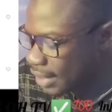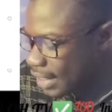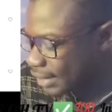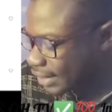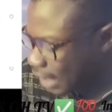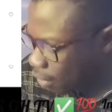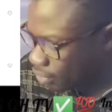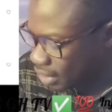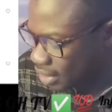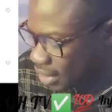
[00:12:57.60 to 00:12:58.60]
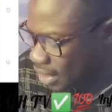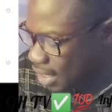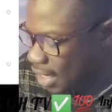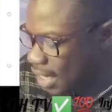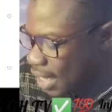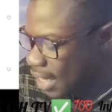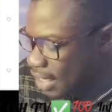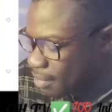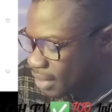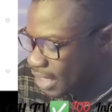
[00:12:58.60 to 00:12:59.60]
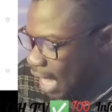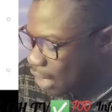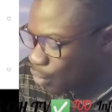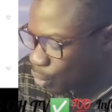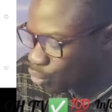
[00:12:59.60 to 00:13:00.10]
The sound. Enemies are